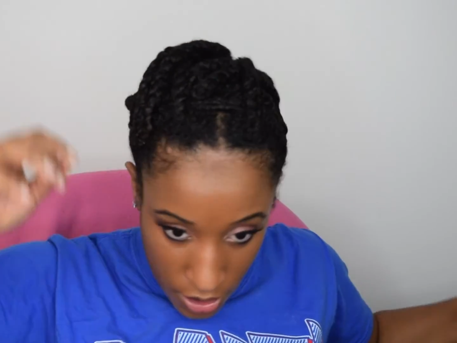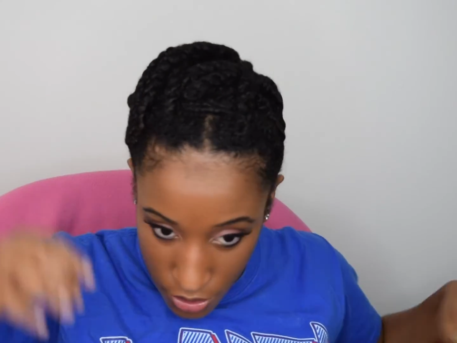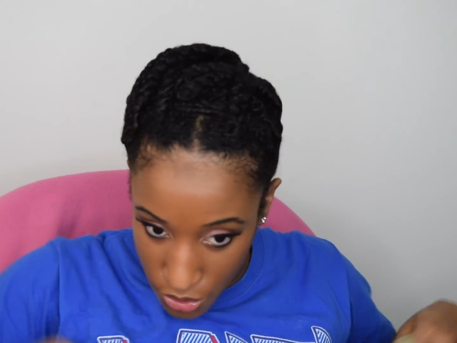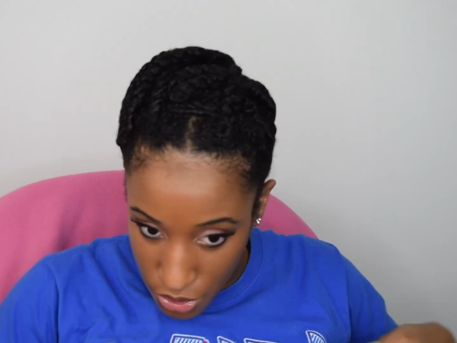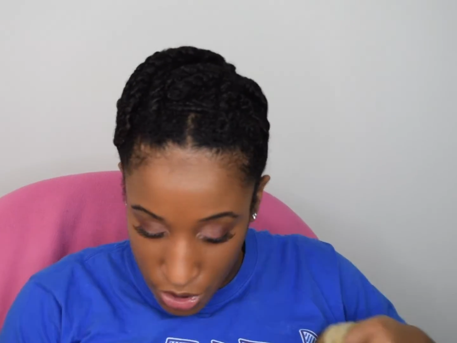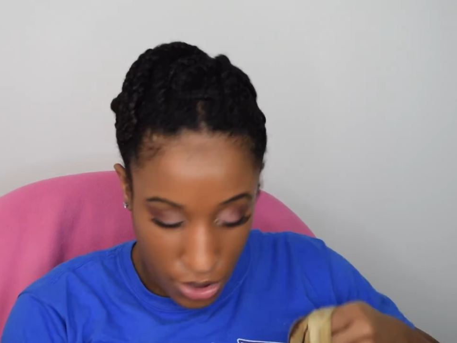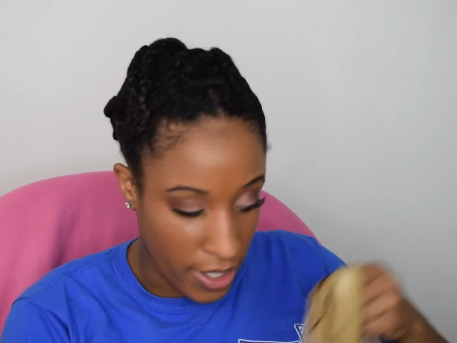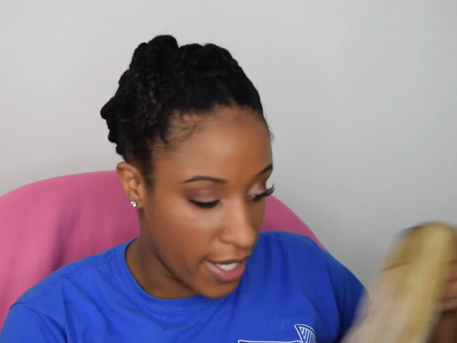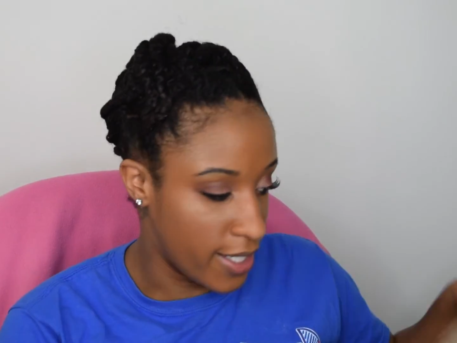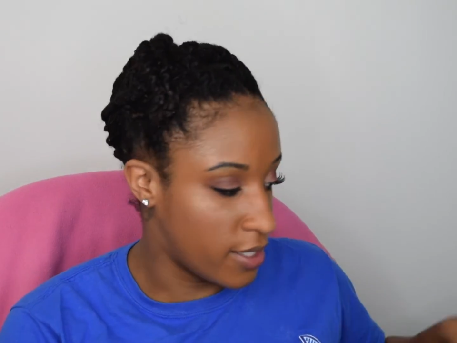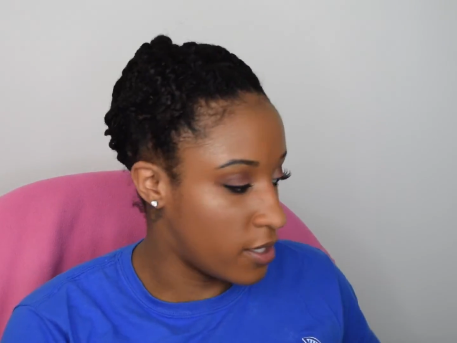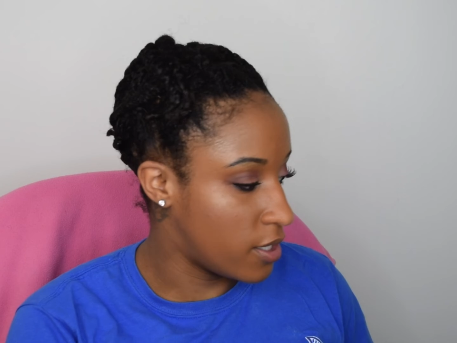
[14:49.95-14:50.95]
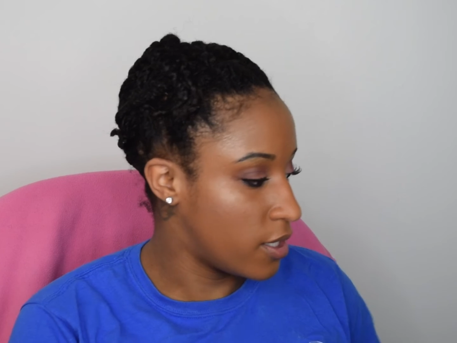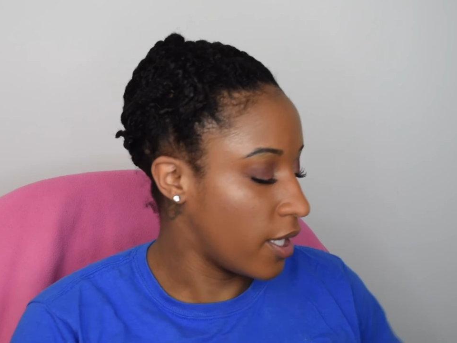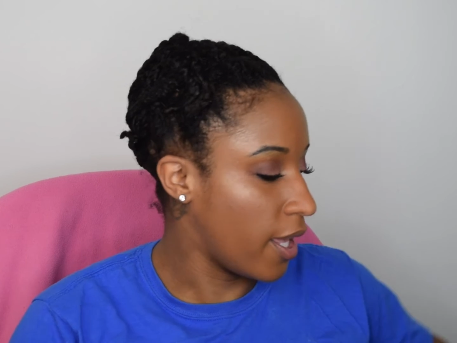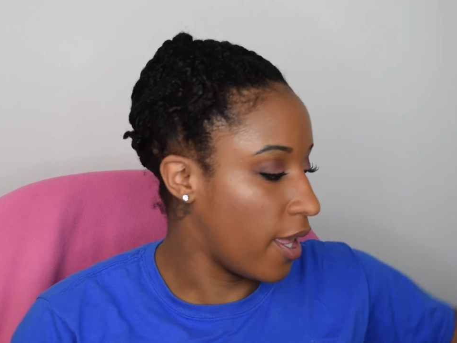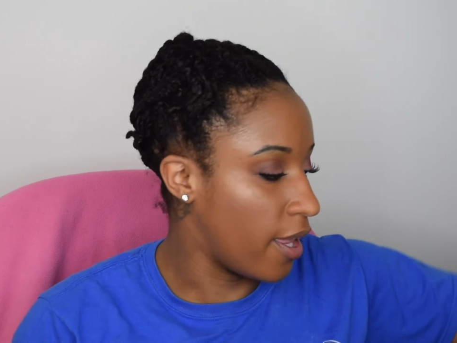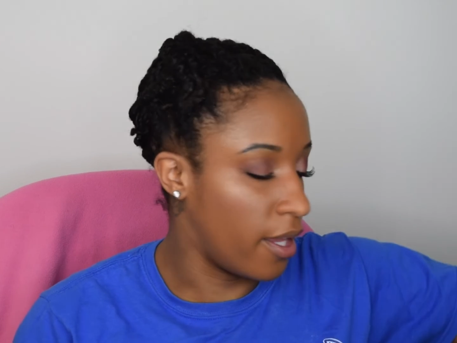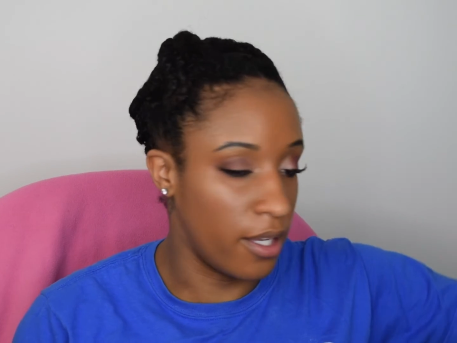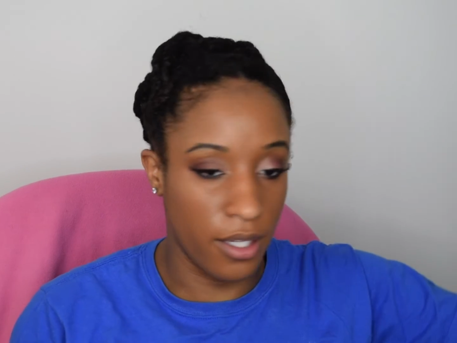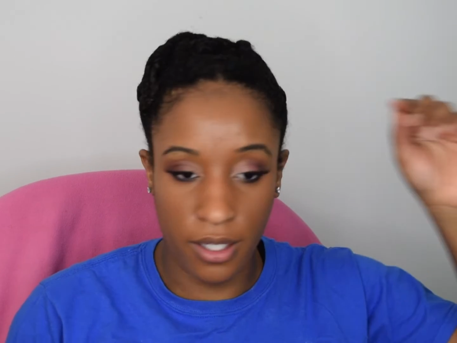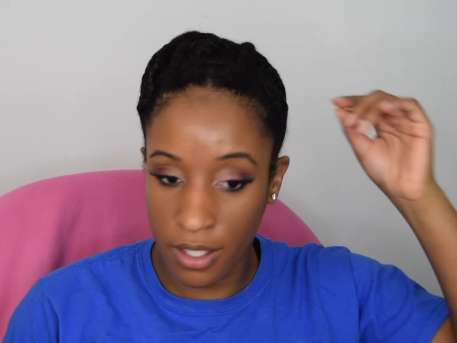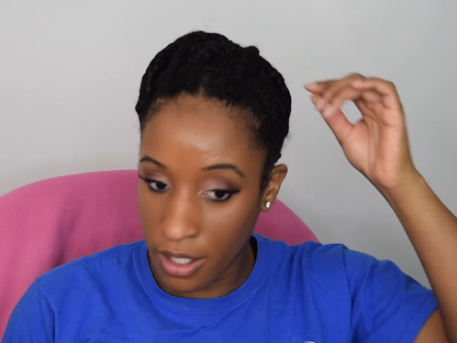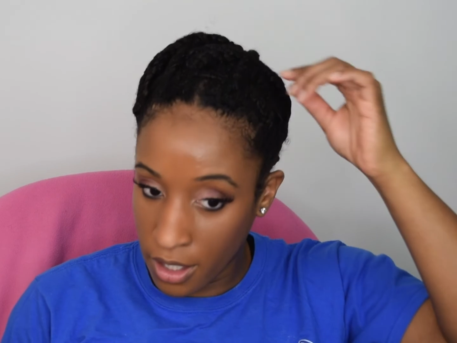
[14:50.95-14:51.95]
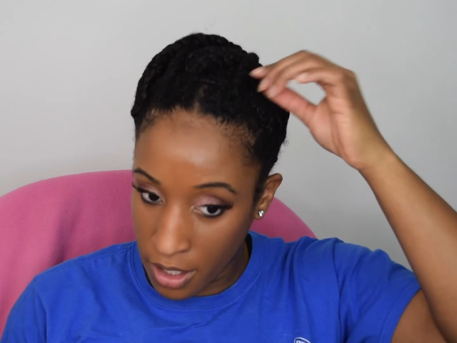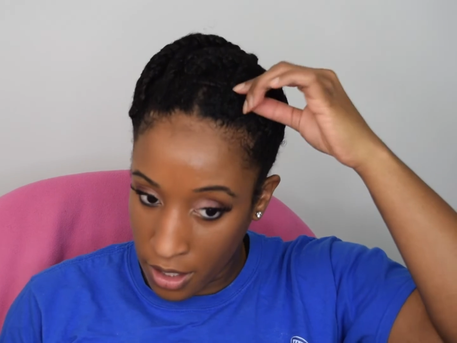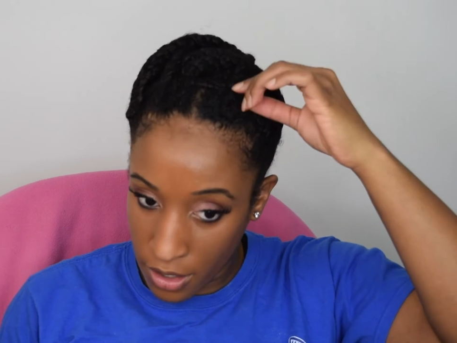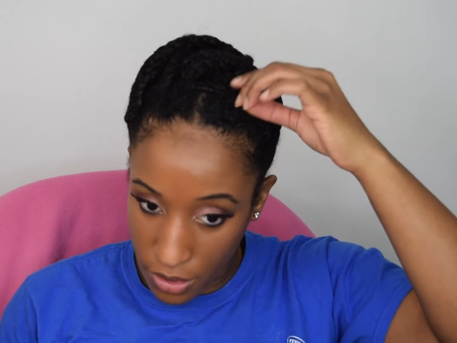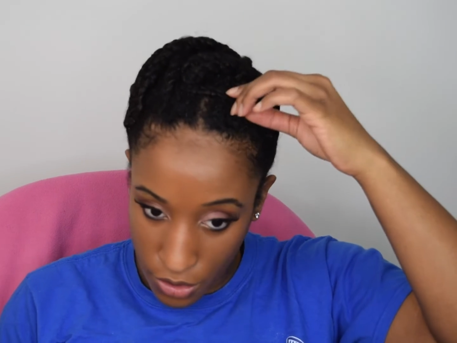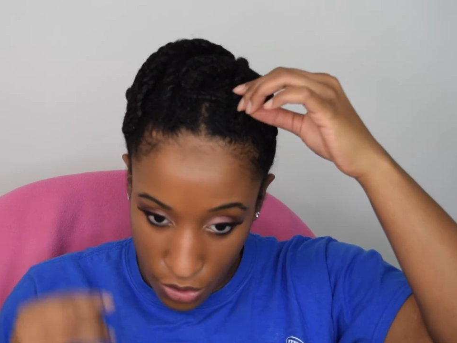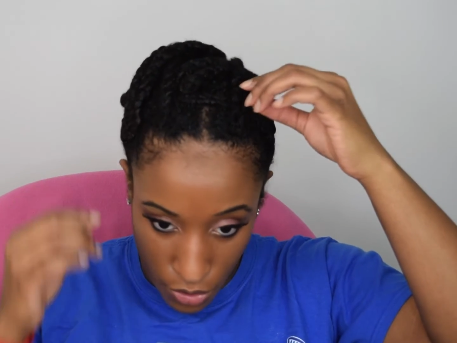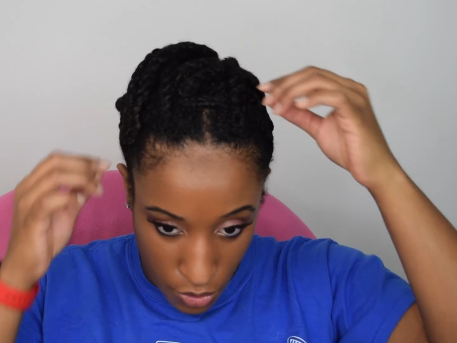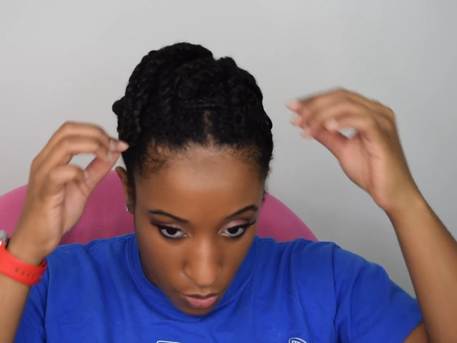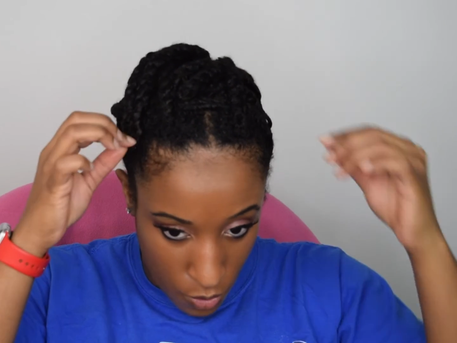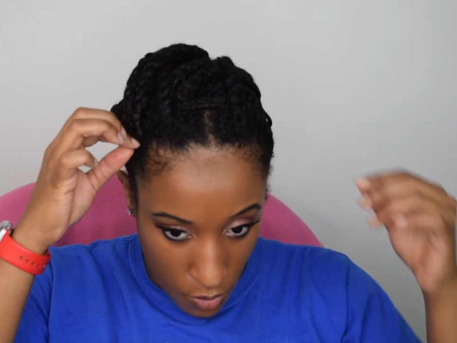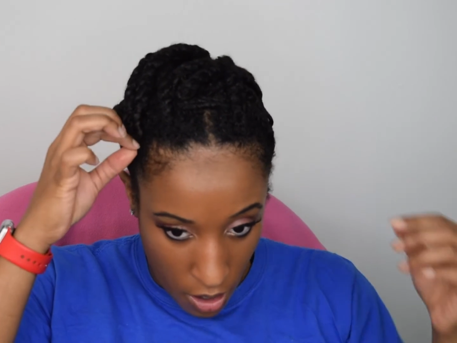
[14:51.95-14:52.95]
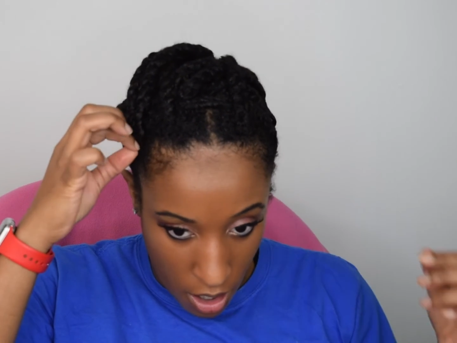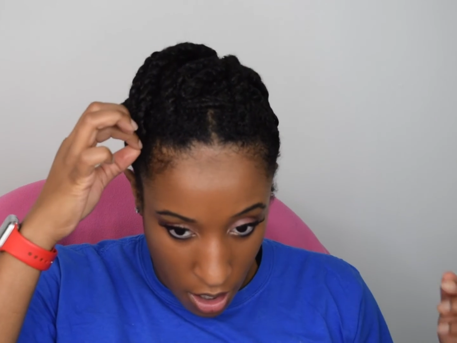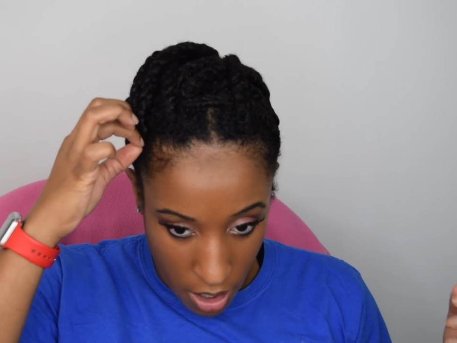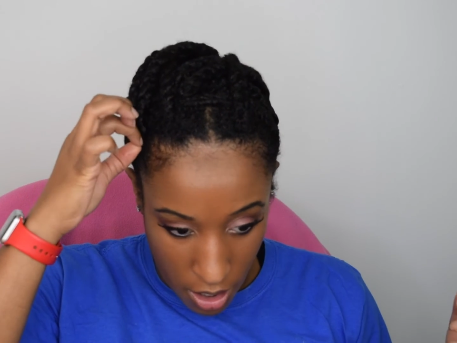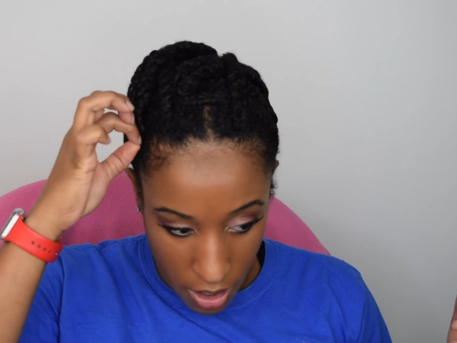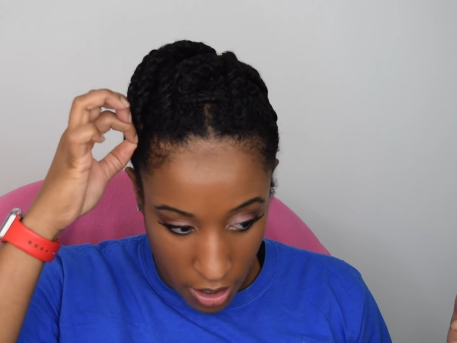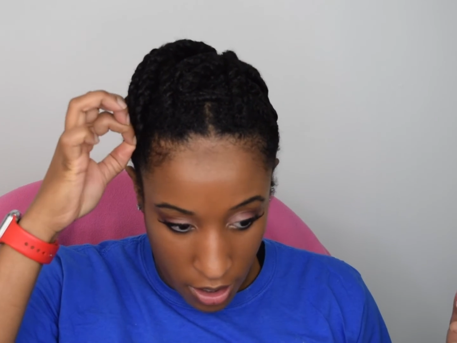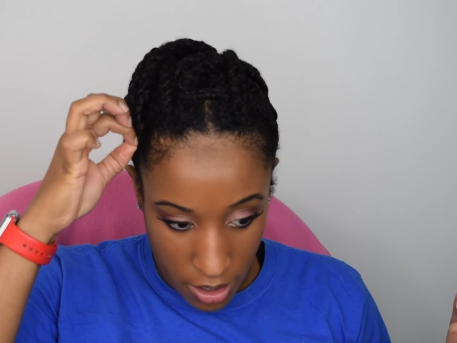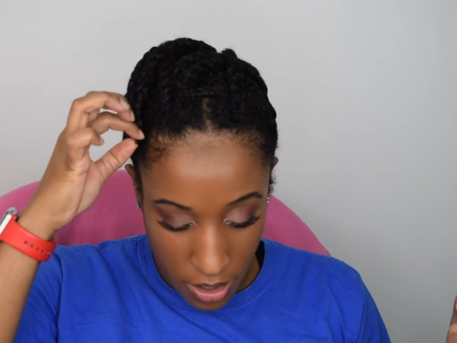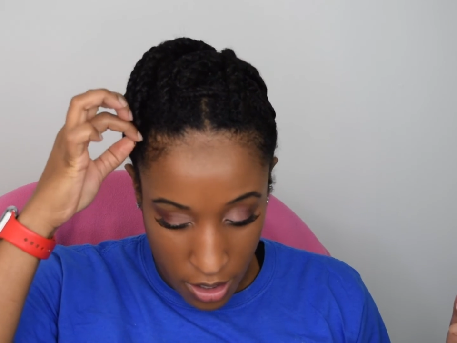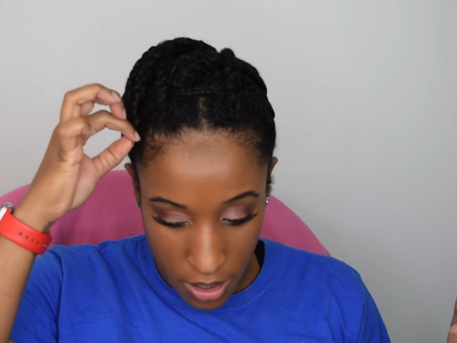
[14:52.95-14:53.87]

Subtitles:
stressed and you are